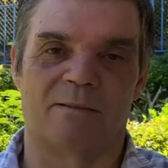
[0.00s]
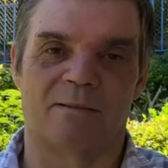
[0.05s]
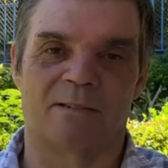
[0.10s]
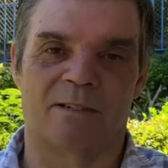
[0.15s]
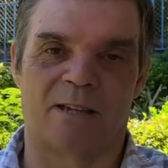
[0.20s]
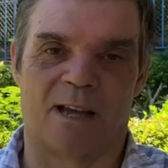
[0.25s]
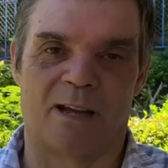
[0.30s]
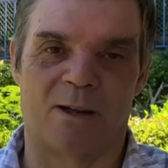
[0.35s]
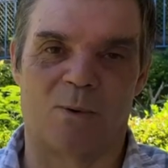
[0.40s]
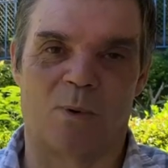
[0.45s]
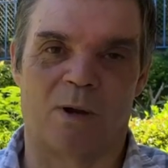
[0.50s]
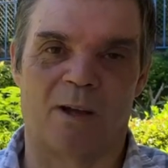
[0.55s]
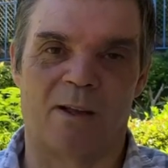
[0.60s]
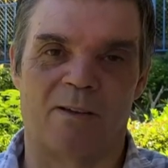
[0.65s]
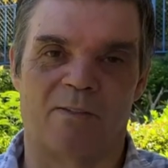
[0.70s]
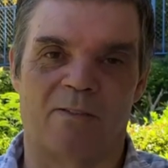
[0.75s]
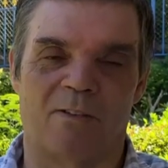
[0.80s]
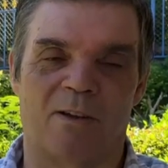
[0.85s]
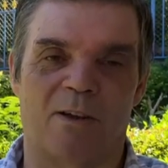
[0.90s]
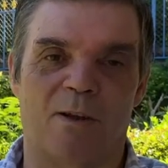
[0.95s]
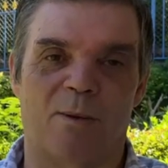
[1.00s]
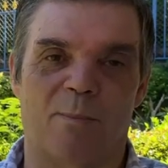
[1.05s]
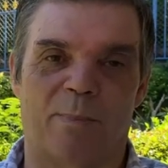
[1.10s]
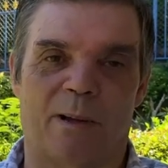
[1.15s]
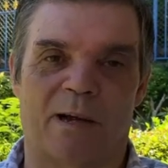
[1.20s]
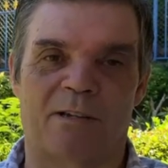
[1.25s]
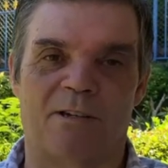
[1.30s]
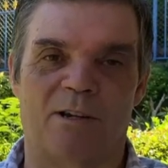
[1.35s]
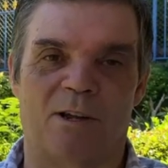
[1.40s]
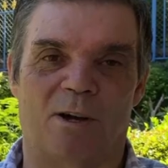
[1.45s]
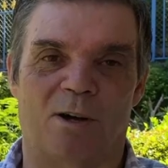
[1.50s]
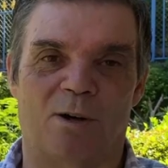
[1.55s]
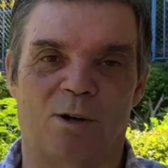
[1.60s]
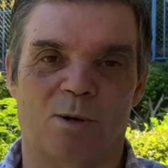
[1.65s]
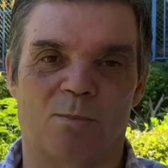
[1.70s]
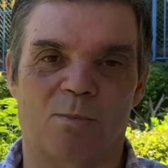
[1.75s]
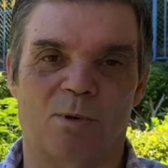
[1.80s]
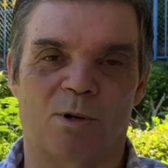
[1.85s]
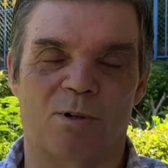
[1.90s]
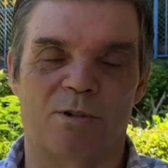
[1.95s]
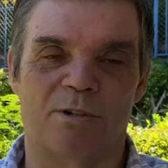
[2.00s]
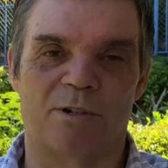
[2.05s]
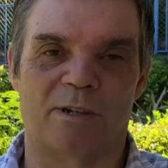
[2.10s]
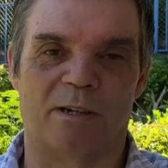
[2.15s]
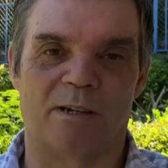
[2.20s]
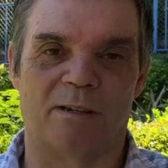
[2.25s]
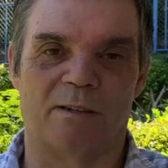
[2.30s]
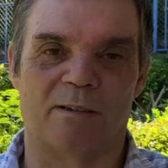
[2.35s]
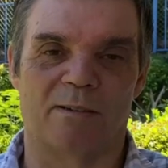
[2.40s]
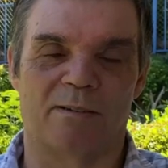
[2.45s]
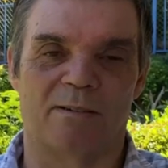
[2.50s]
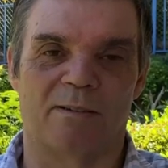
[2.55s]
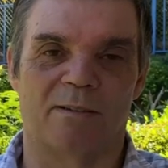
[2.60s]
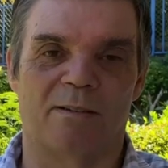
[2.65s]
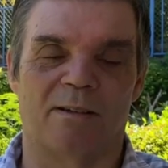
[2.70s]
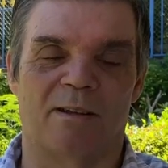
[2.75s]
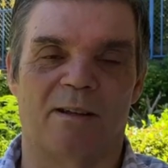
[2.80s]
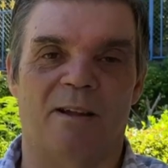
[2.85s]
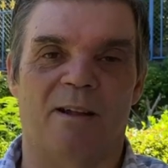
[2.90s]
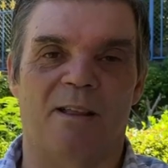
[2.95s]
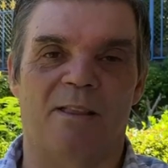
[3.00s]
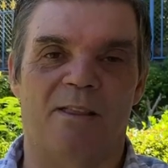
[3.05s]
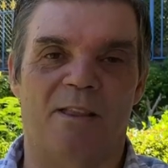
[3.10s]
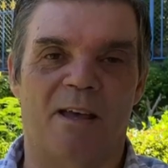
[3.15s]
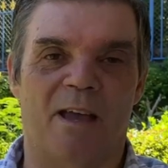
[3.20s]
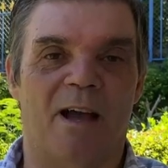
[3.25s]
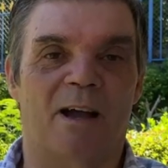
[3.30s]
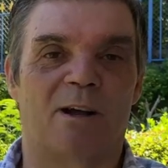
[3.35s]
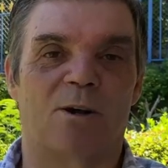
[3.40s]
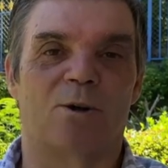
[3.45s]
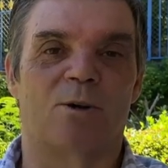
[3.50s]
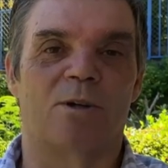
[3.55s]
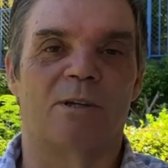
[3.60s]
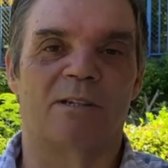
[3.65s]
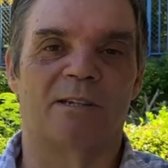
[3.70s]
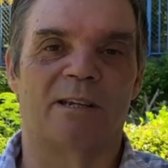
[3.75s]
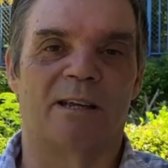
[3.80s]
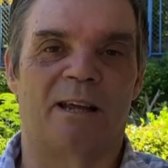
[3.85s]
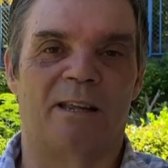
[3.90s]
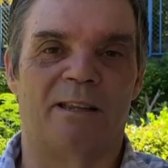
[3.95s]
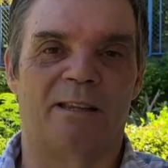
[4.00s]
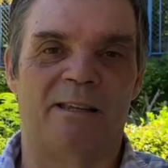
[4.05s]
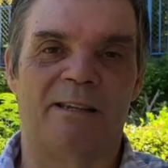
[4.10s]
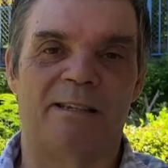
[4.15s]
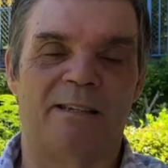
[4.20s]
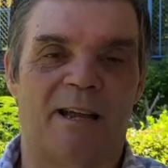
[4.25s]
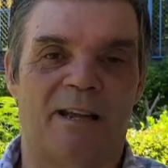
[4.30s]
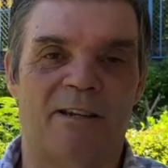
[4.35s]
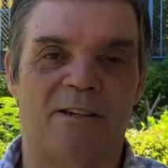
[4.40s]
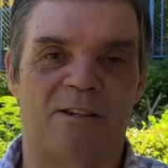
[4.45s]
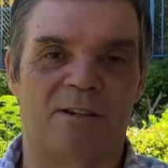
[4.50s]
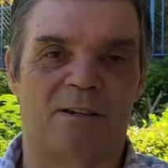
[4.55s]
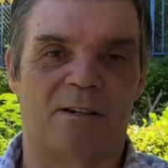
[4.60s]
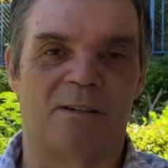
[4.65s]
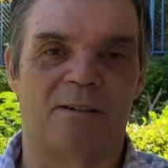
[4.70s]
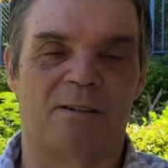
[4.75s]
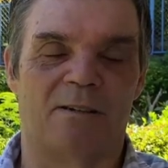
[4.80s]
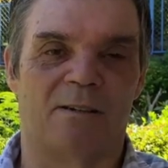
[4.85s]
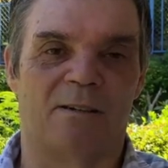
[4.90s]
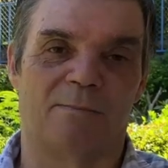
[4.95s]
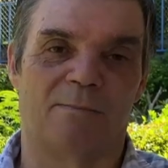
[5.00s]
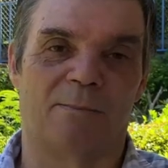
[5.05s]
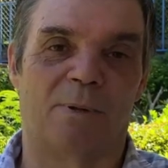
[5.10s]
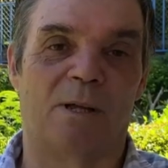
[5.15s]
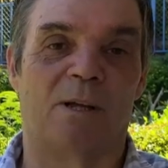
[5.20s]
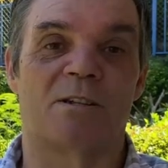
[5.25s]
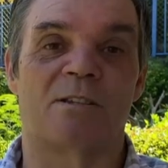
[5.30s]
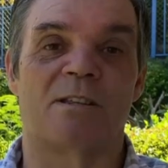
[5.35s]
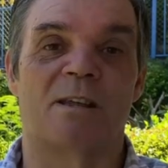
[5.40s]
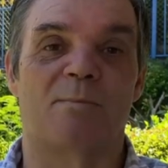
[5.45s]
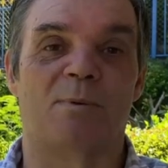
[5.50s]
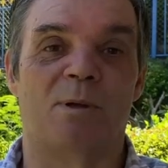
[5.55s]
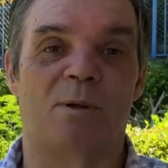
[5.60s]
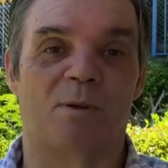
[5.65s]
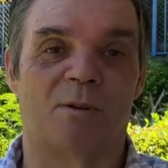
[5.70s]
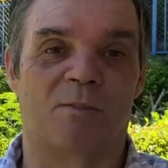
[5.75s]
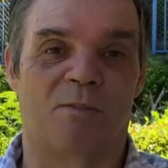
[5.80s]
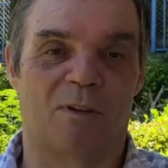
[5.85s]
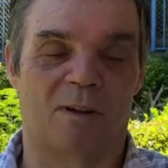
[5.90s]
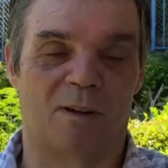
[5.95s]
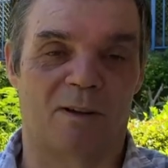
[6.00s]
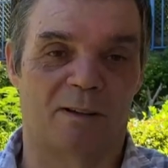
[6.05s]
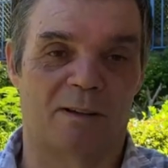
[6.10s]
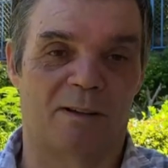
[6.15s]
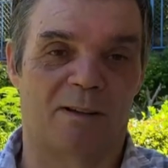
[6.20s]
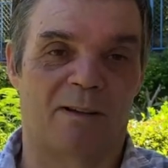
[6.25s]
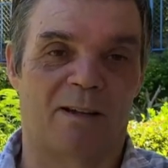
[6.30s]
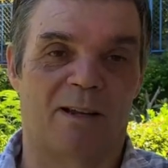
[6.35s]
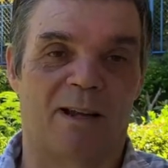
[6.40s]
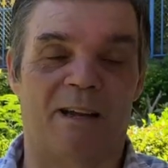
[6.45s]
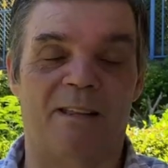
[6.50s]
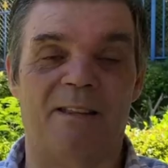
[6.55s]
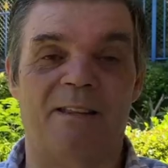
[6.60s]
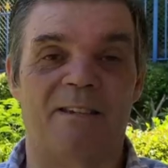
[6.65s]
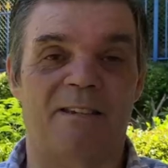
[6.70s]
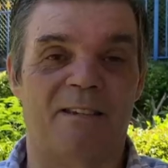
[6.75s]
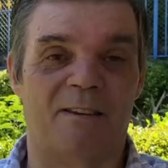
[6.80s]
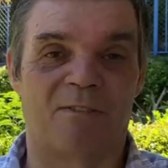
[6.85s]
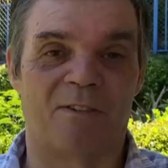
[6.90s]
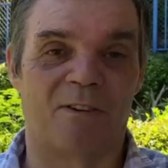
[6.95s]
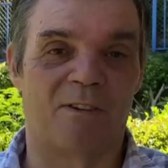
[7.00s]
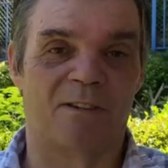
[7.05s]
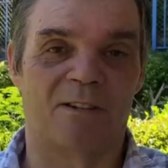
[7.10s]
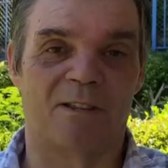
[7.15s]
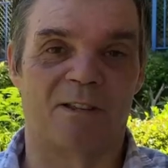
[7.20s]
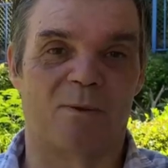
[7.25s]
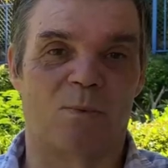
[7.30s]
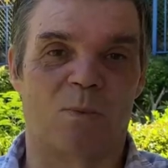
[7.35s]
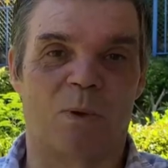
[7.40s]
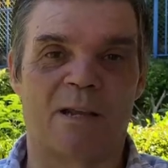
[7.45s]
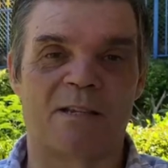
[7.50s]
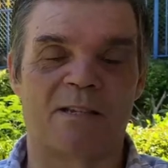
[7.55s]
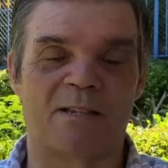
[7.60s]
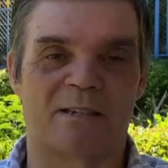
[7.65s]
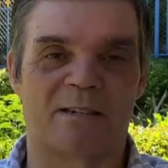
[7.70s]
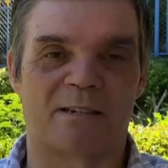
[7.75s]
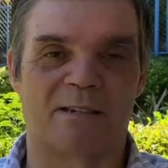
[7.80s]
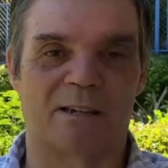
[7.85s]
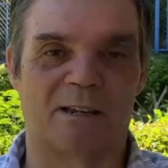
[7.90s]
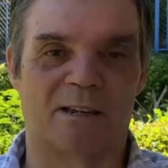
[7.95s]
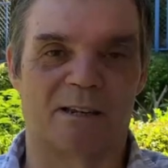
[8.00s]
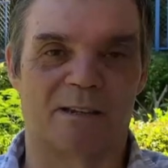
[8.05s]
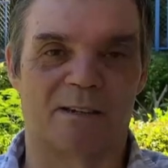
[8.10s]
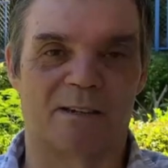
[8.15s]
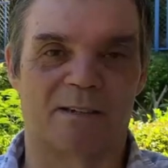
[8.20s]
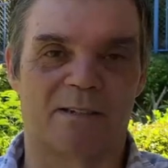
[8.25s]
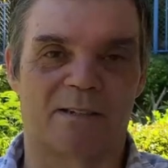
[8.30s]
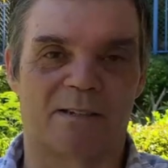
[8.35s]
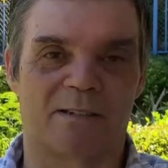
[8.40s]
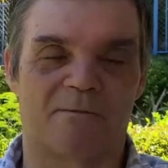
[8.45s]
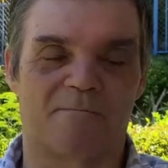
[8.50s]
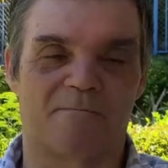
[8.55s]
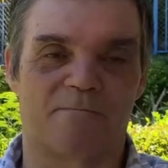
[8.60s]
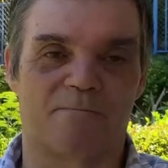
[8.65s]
Thai wife, back to your home country. They are going to get the attention because they're beautiful and they're different to the Western girls.